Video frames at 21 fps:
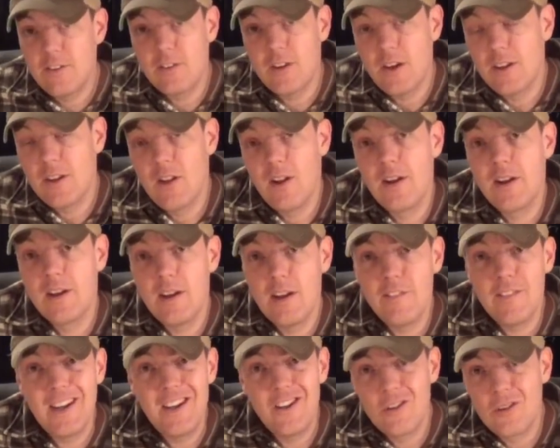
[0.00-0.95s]
this gun long
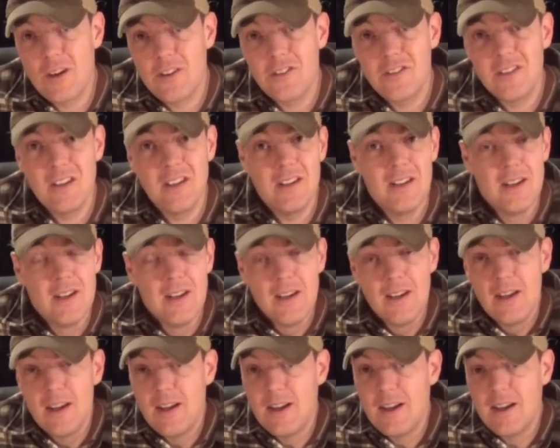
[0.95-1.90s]
enough, I trust it.
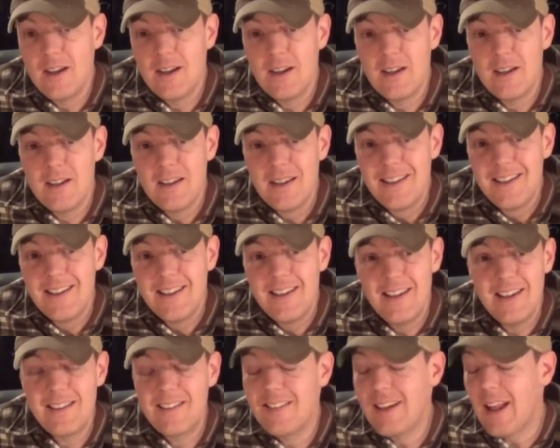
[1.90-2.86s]

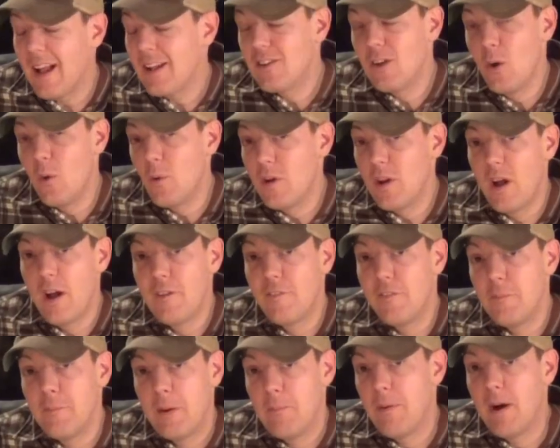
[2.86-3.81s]
It's not going
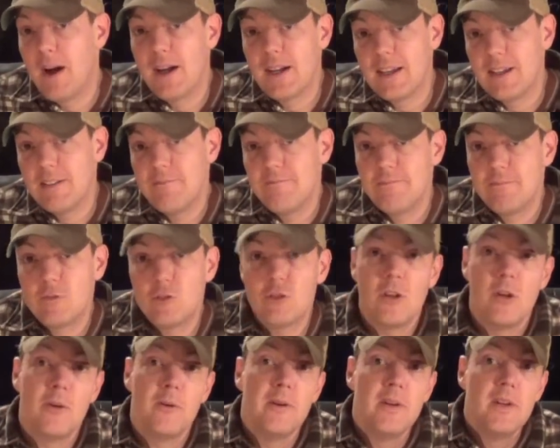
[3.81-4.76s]
off in my pocket.
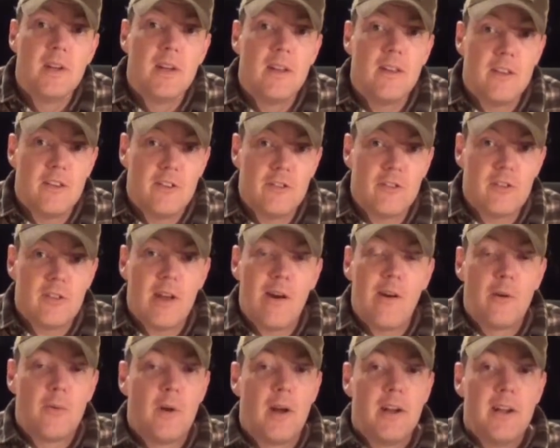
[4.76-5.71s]
So this is
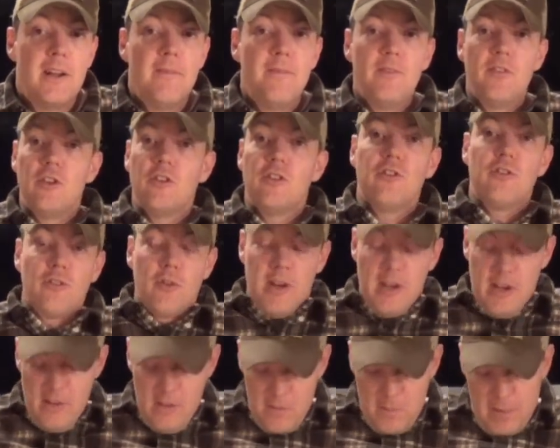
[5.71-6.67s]
how I run it, just
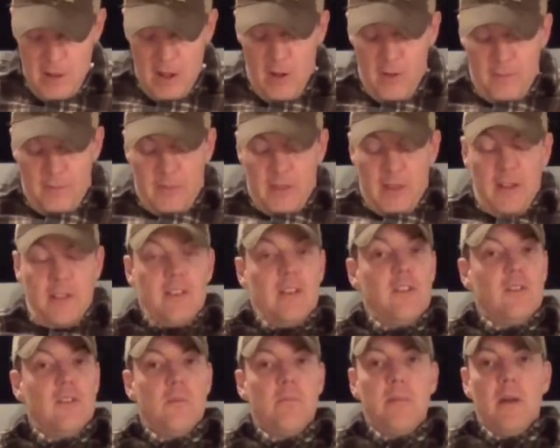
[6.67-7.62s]
straight in the belt, a
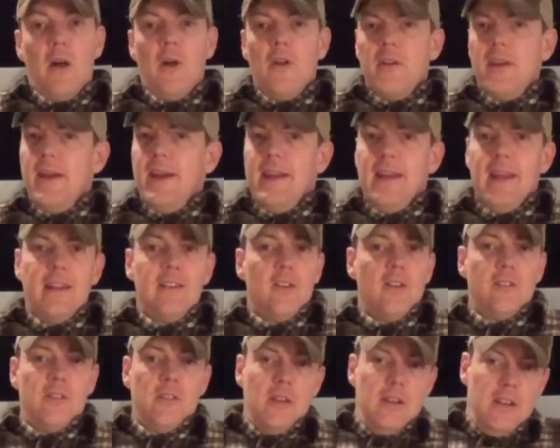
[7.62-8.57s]
decent belt, and it
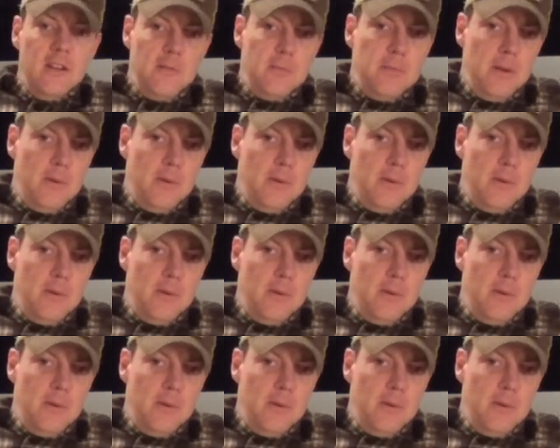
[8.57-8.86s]
doesn't need to